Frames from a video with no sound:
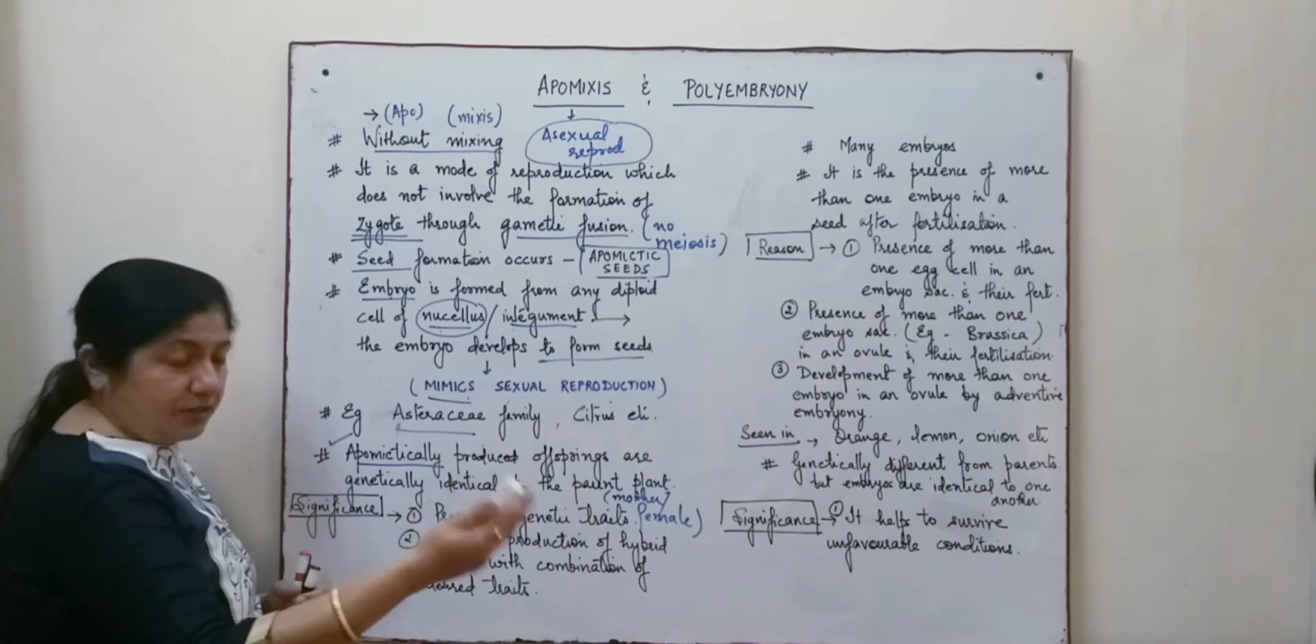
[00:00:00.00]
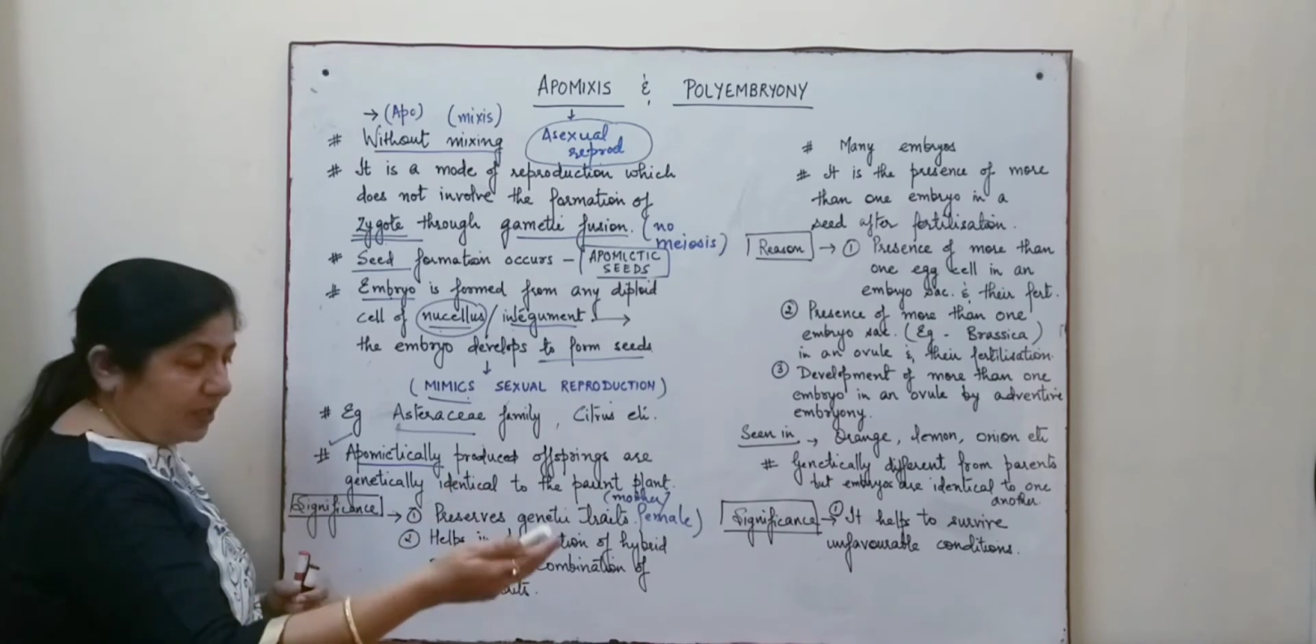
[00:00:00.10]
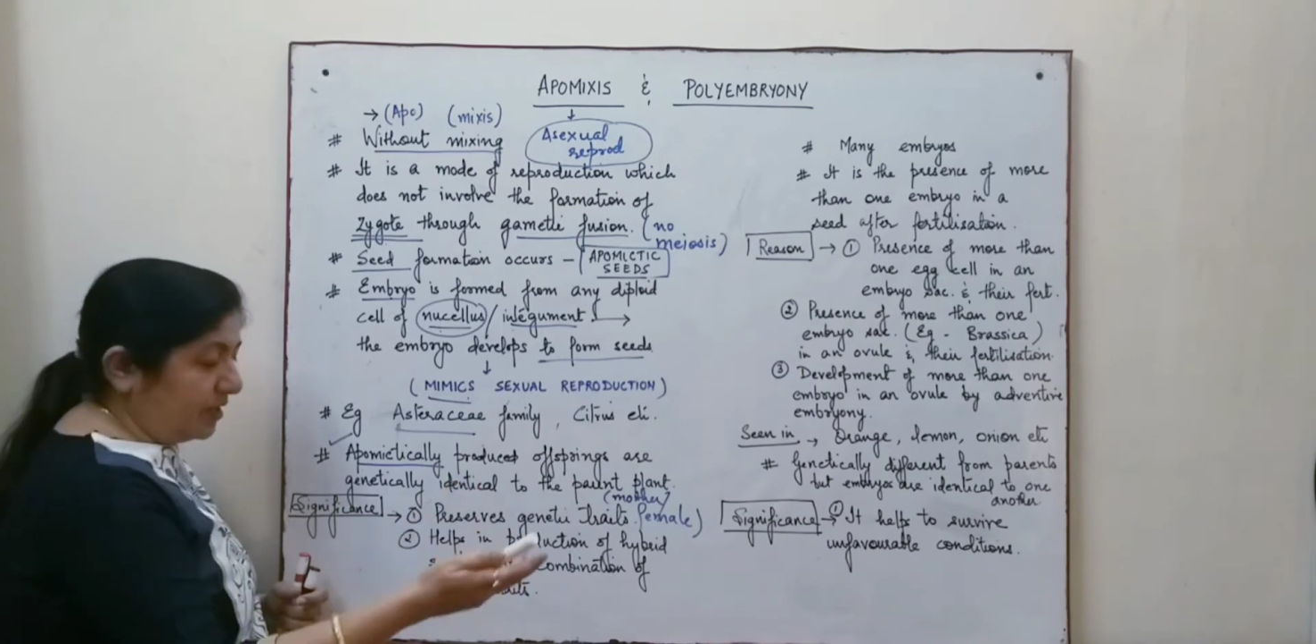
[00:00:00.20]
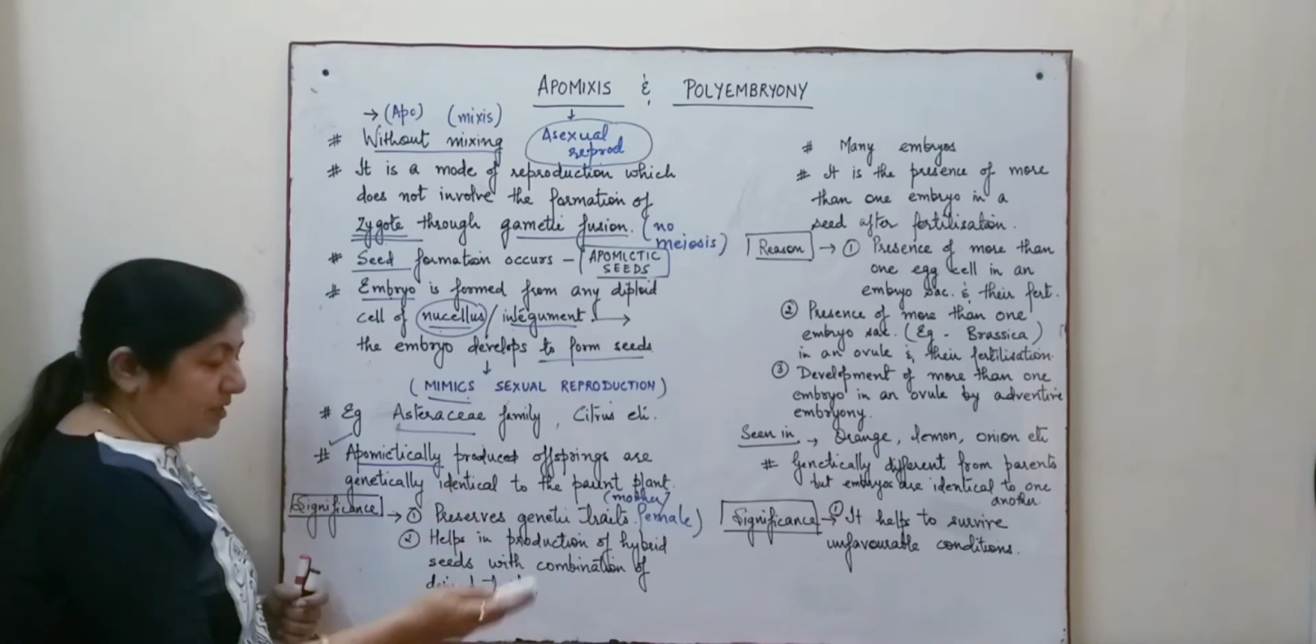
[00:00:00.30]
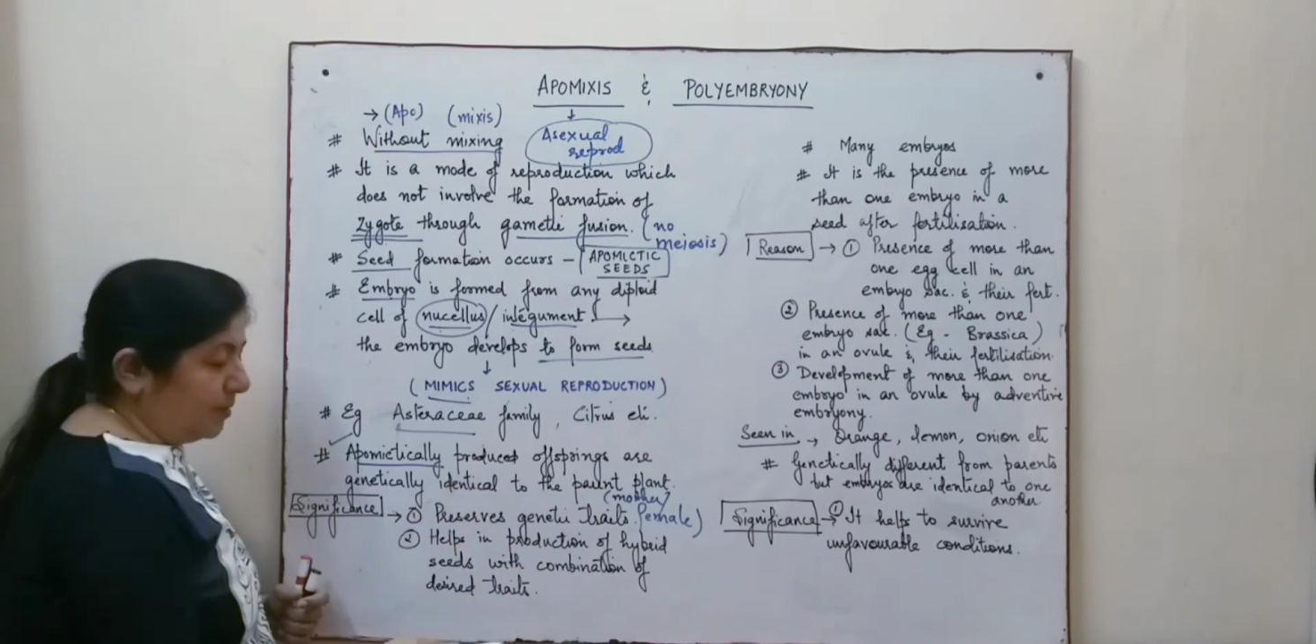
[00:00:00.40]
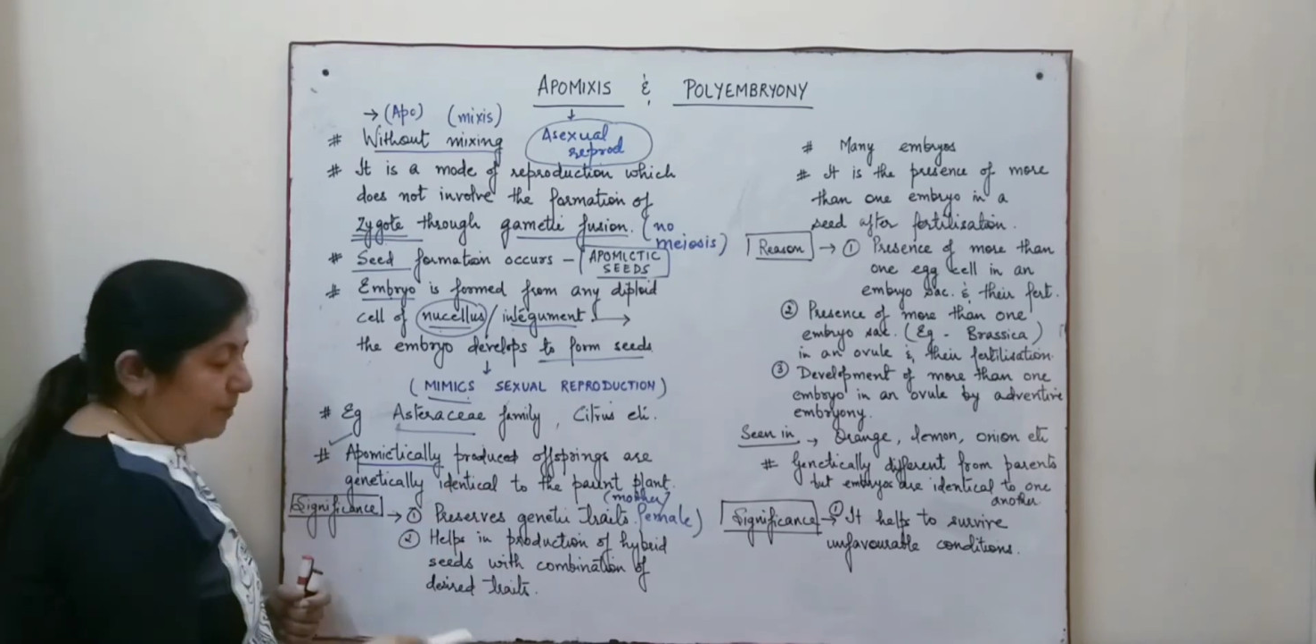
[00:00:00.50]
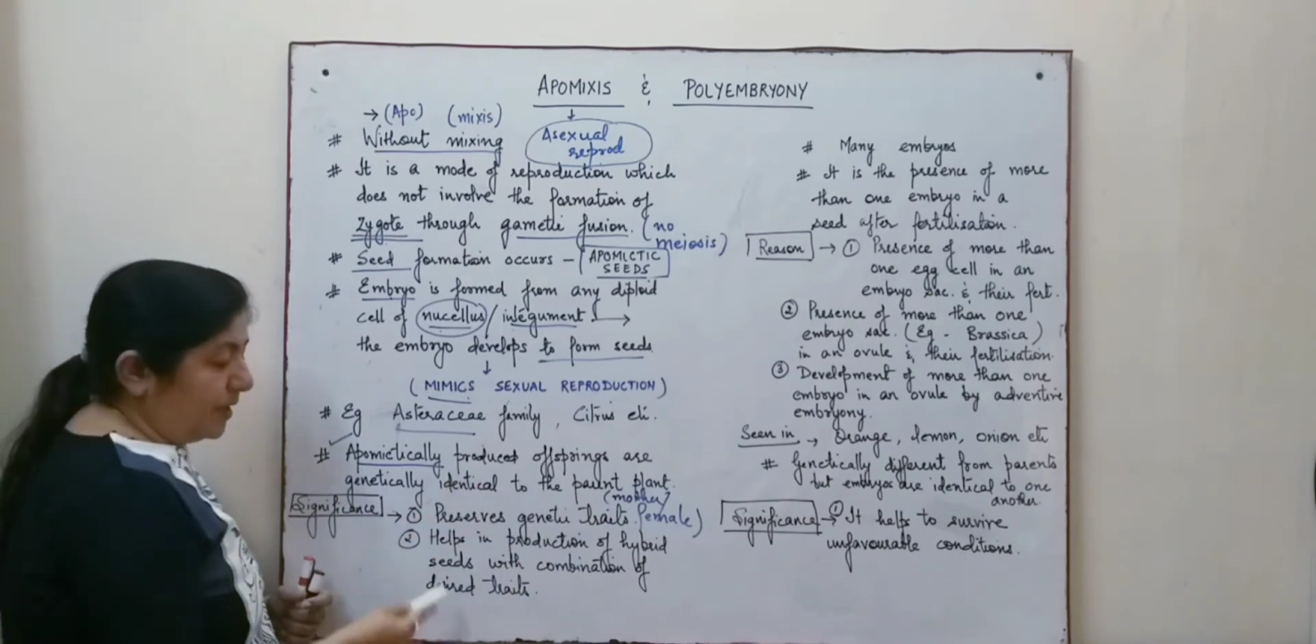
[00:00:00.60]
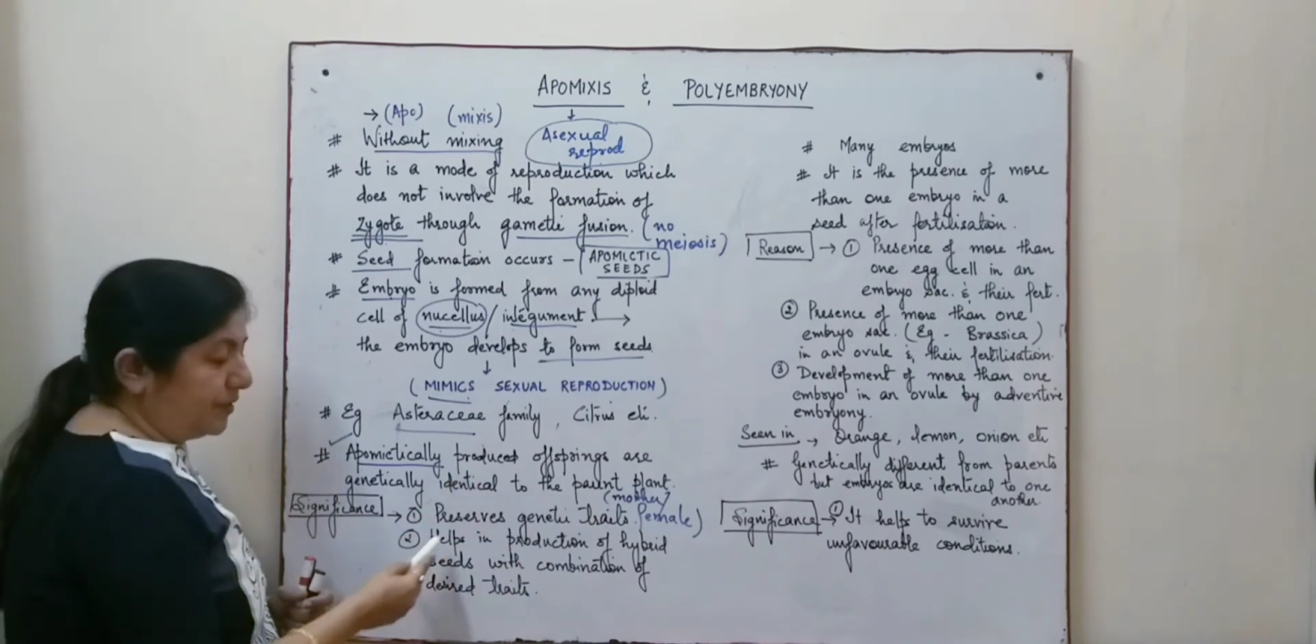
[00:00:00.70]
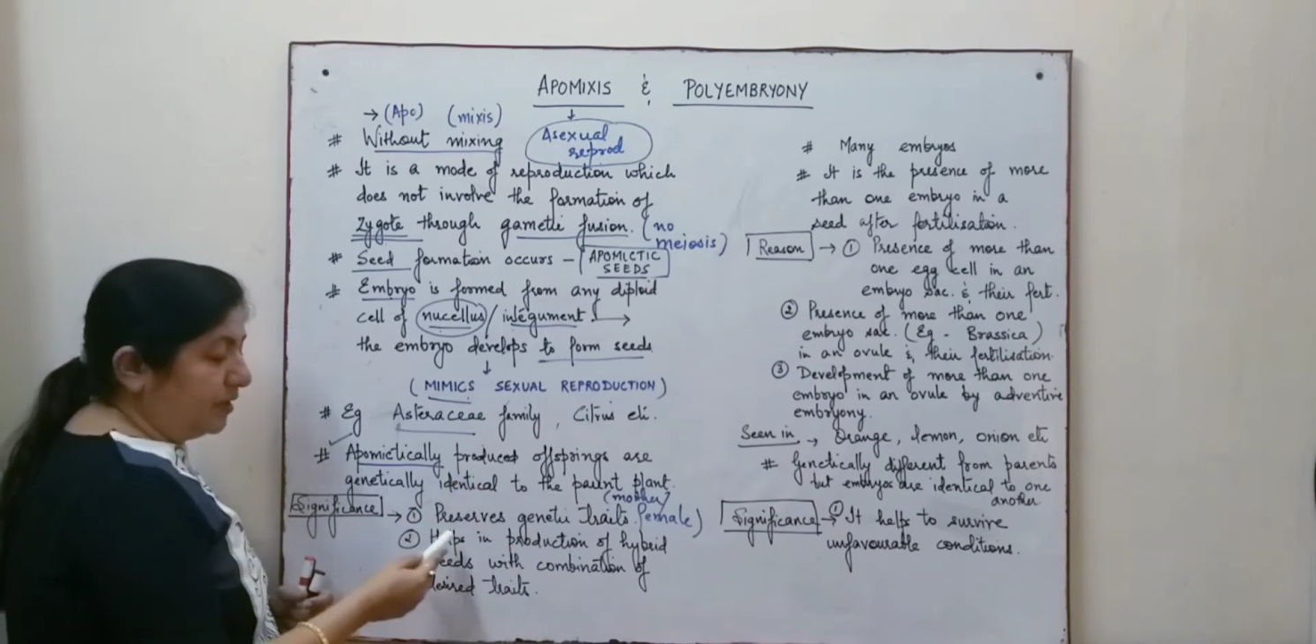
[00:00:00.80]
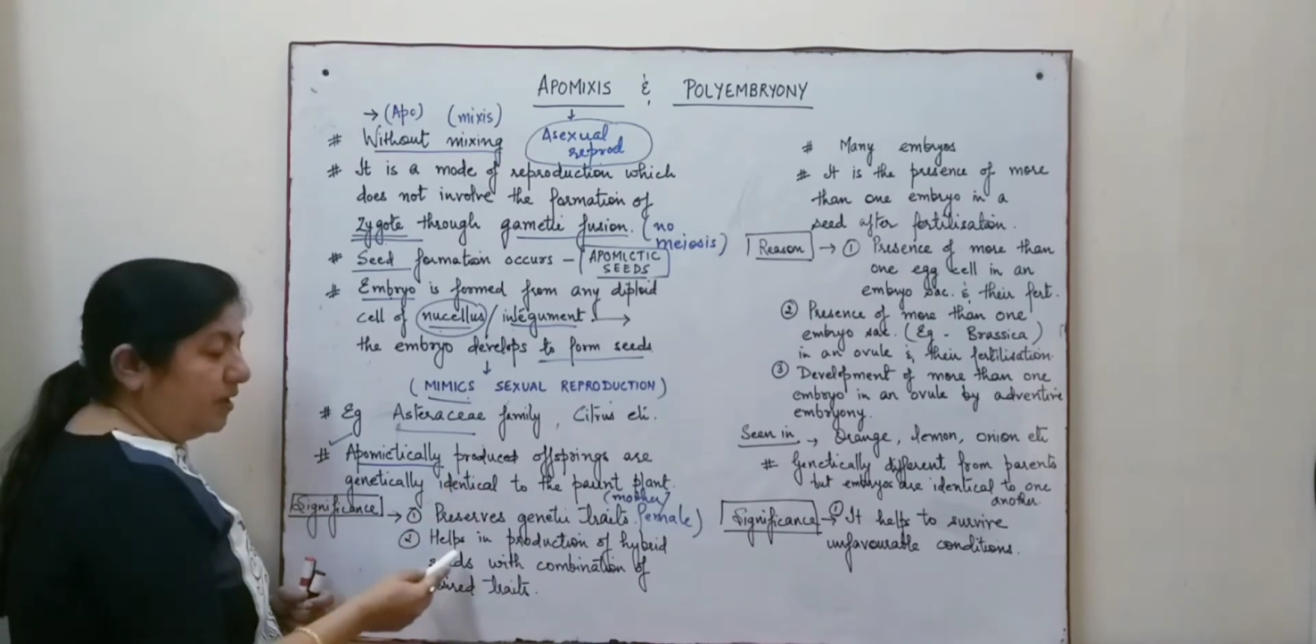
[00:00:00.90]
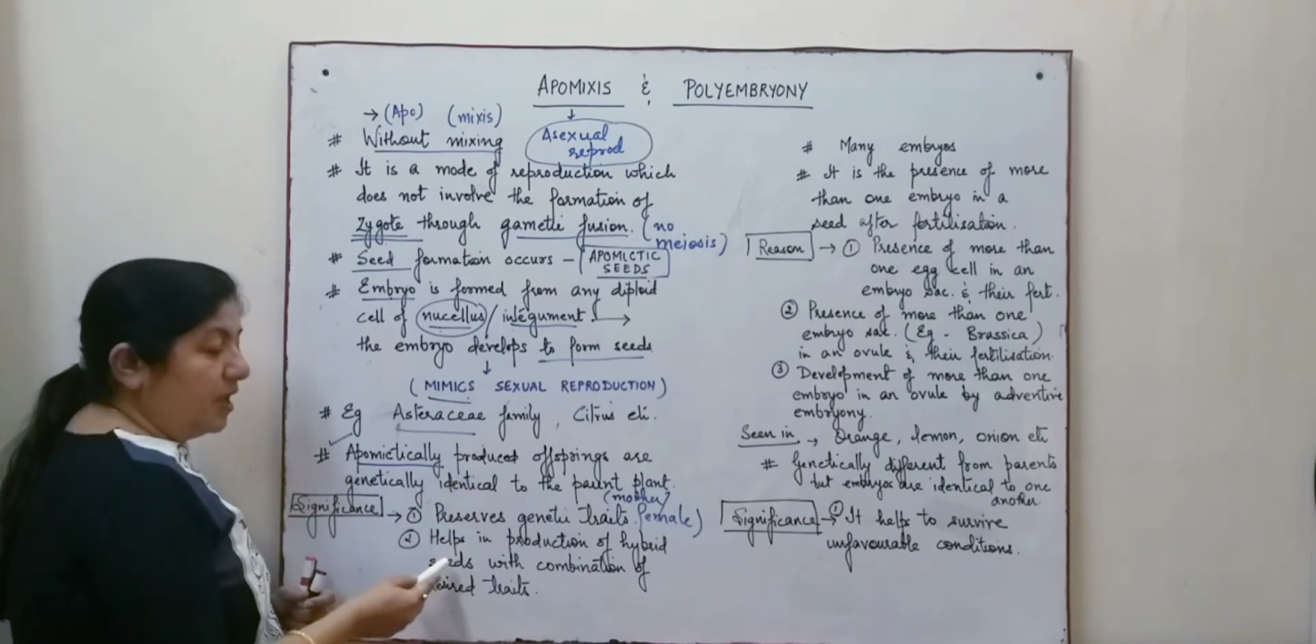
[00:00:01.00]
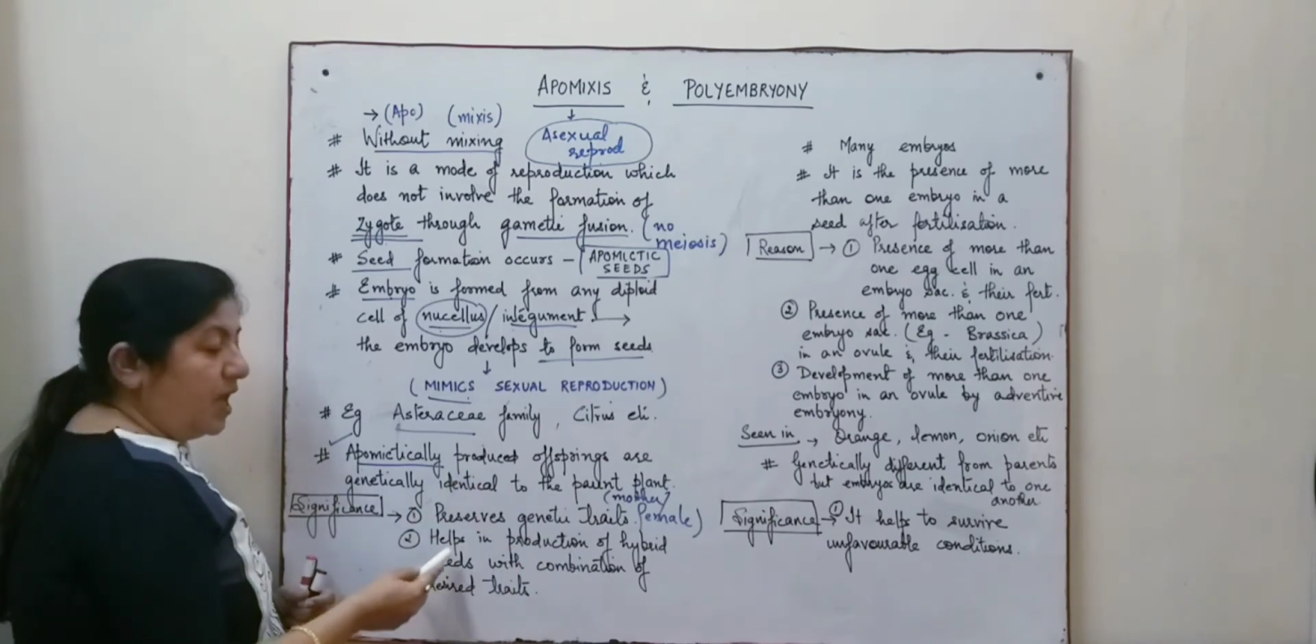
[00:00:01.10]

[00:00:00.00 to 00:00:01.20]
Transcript: there in the mother